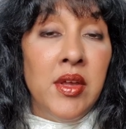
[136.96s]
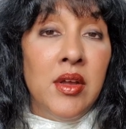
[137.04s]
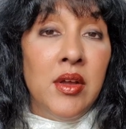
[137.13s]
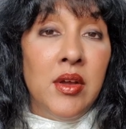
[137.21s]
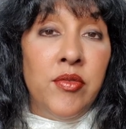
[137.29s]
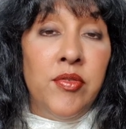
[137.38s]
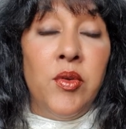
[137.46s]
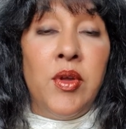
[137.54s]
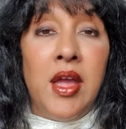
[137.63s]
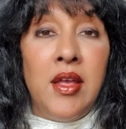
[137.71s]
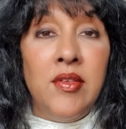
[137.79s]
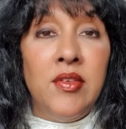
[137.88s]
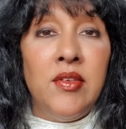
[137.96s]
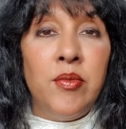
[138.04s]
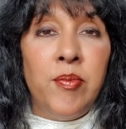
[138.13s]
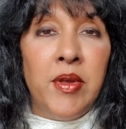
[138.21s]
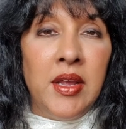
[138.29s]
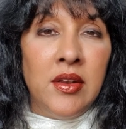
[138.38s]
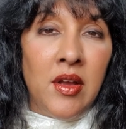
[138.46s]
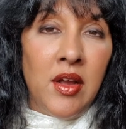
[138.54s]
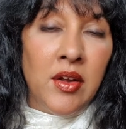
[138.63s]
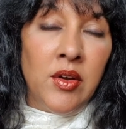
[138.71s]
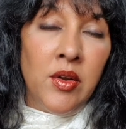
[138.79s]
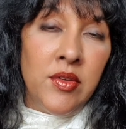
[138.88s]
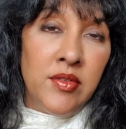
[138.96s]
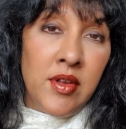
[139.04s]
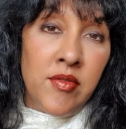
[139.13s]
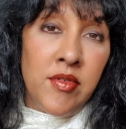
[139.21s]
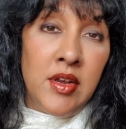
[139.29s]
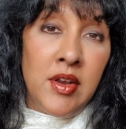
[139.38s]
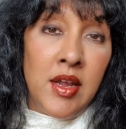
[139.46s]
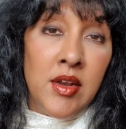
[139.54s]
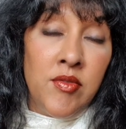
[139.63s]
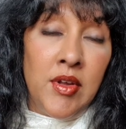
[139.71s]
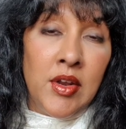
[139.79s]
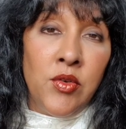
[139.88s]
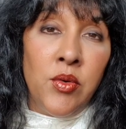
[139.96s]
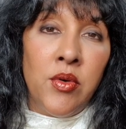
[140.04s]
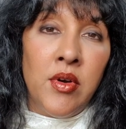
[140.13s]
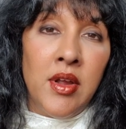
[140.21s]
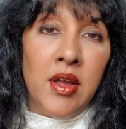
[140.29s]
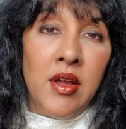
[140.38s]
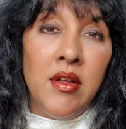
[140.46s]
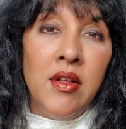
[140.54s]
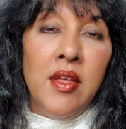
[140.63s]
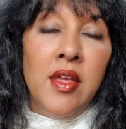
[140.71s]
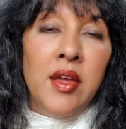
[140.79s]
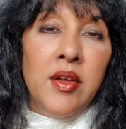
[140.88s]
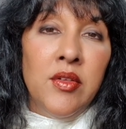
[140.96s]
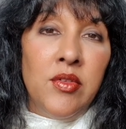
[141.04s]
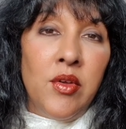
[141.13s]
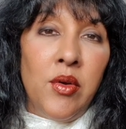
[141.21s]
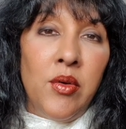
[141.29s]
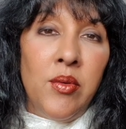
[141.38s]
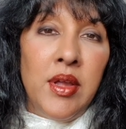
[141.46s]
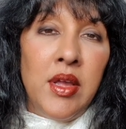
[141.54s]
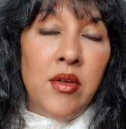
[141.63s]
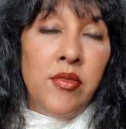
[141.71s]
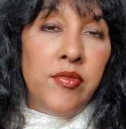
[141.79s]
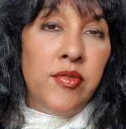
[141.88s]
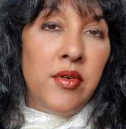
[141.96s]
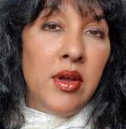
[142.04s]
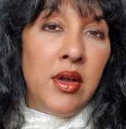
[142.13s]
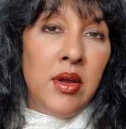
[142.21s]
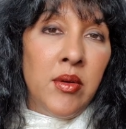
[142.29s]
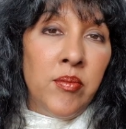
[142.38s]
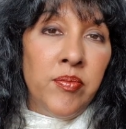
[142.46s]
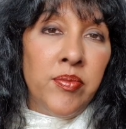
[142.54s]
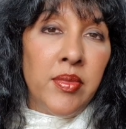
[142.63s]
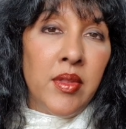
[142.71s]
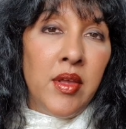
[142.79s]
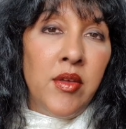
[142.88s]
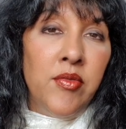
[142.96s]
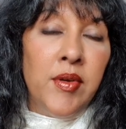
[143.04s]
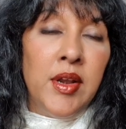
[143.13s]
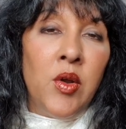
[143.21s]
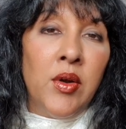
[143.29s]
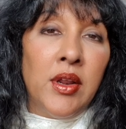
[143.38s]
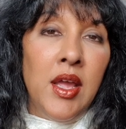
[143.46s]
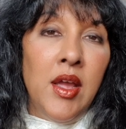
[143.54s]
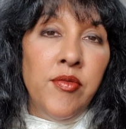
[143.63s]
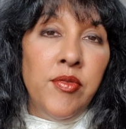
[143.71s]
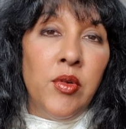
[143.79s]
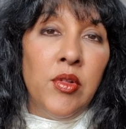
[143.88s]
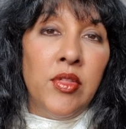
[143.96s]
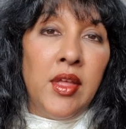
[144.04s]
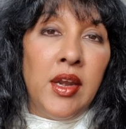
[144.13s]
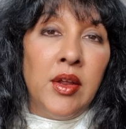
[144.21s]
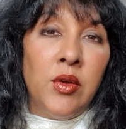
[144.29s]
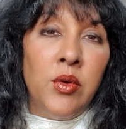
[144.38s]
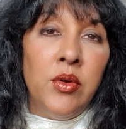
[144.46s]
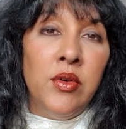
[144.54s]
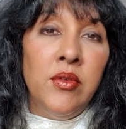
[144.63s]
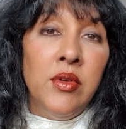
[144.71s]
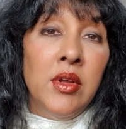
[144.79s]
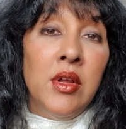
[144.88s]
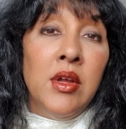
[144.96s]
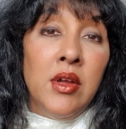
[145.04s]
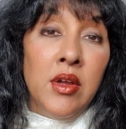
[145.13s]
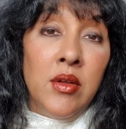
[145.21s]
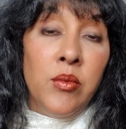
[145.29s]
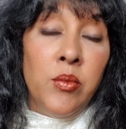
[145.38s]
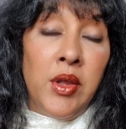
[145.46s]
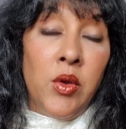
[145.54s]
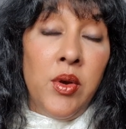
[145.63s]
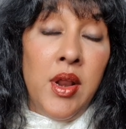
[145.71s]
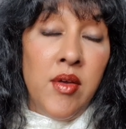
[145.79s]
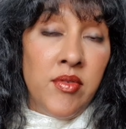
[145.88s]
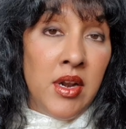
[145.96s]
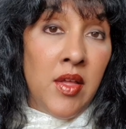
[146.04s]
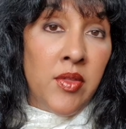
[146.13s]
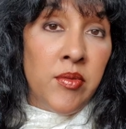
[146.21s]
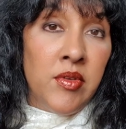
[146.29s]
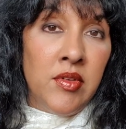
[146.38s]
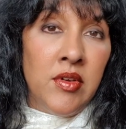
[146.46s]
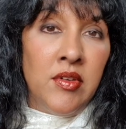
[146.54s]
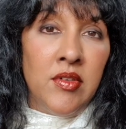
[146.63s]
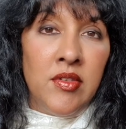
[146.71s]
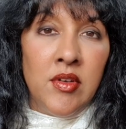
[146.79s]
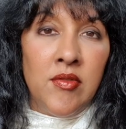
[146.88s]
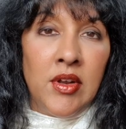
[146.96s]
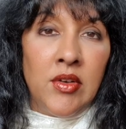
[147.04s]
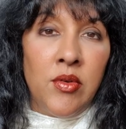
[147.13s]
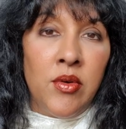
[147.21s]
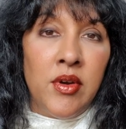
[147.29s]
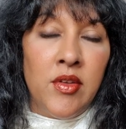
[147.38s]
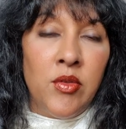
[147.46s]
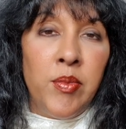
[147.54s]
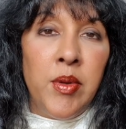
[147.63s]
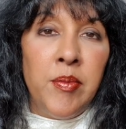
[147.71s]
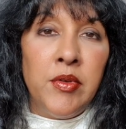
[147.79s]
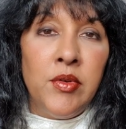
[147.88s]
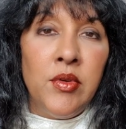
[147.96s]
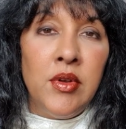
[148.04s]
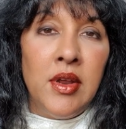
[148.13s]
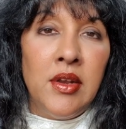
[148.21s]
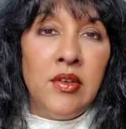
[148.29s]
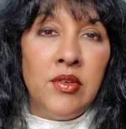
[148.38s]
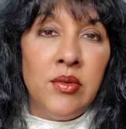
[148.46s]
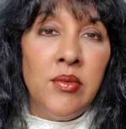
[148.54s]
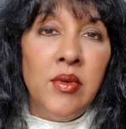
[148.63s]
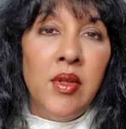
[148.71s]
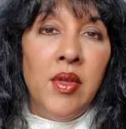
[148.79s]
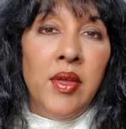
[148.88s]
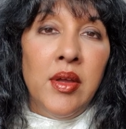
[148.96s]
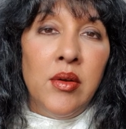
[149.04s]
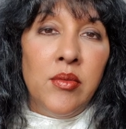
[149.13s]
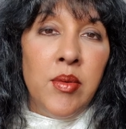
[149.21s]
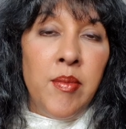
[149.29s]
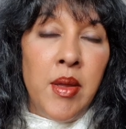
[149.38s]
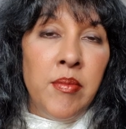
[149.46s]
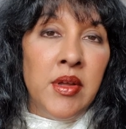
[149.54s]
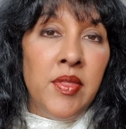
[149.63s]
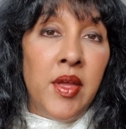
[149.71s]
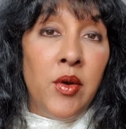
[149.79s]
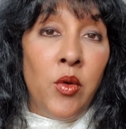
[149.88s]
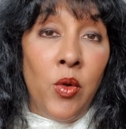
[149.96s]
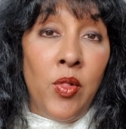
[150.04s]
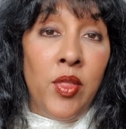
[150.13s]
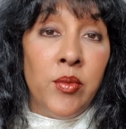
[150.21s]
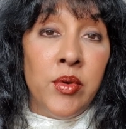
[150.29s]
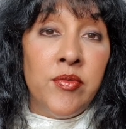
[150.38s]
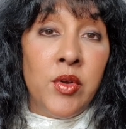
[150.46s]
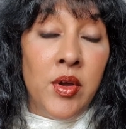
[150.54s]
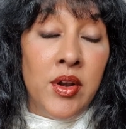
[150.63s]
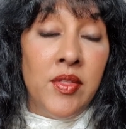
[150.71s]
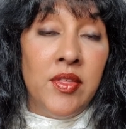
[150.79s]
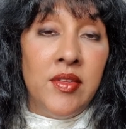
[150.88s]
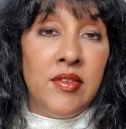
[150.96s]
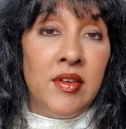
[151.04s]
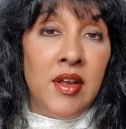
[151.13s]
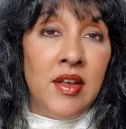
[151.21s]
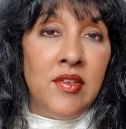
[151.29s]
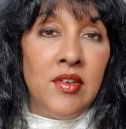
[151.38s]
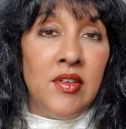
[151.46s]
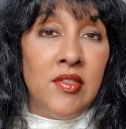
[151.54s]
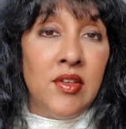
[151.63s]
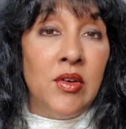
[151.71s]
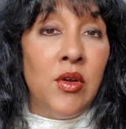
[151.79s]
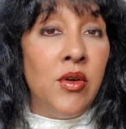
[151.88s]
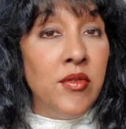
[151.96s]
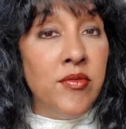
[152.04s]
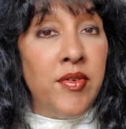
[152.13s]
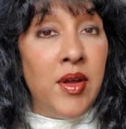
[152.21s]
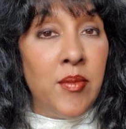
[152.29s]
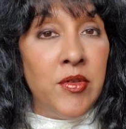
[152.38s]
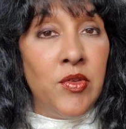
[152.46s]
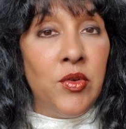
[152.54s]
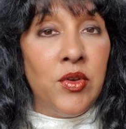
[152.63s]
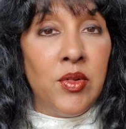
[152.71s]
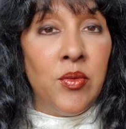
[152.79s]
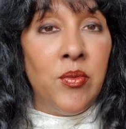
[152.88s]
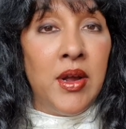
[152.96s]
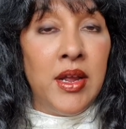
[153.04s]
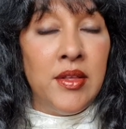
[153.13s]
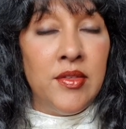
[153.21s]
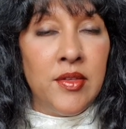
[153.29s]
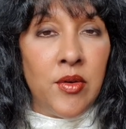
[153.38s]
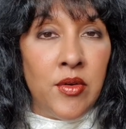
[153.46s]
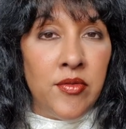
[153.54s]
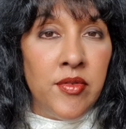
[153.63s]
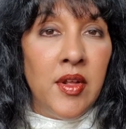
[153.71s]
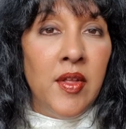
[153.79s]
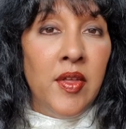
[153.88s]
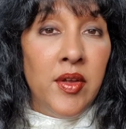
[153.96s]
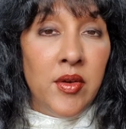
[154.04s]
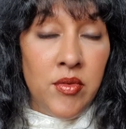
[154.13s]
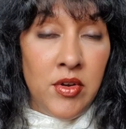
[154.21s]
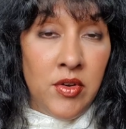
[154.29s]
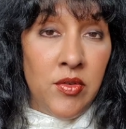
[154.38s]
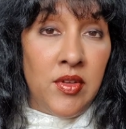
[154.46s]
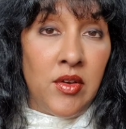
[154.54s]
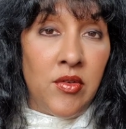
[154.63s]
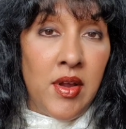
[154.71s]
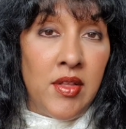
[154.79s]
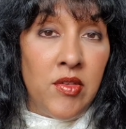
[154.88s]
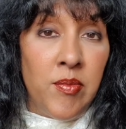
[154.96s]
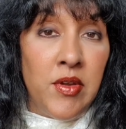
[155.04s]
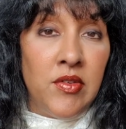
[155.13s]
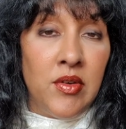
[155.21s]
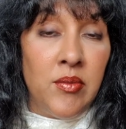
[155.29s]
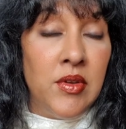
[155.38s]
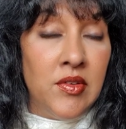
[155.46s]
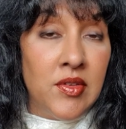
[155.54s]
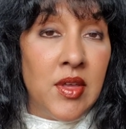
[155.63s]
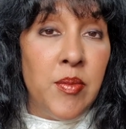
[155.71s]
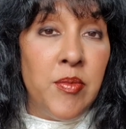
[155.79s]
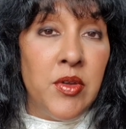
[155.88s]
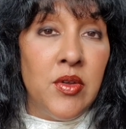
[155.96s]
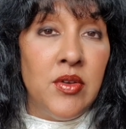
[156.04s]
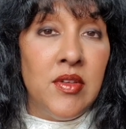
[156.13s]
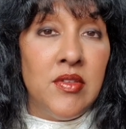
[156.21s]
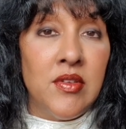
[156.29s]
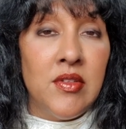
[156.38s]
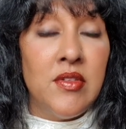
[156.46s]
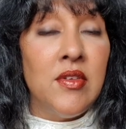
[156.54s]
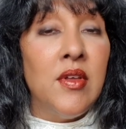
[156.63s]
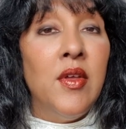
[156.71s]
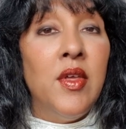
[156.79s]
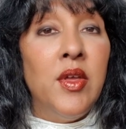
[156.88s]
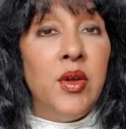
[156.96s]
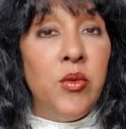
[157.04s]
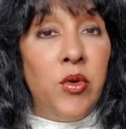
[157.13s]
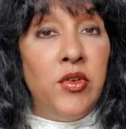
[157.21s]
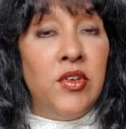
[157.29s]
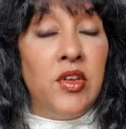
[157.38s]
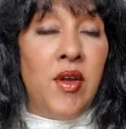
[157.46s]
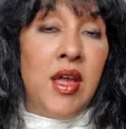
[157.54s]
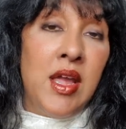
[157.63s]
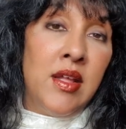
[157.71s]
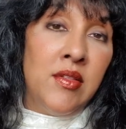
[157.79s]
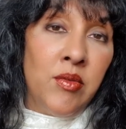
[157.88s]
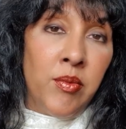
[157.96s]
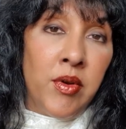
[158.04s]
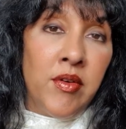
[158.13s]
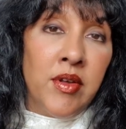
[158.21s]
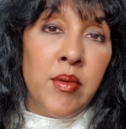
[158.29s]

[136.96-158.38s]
a few cases being diagnosed every day in Victoria. So if we're not careful, then we could have another resurgence in Victoria. So people do need to remember that all that we've got at this stage is the non-pharmaceutical ways of reducing transmission, which is keeping your distance, washing your hands, wearing a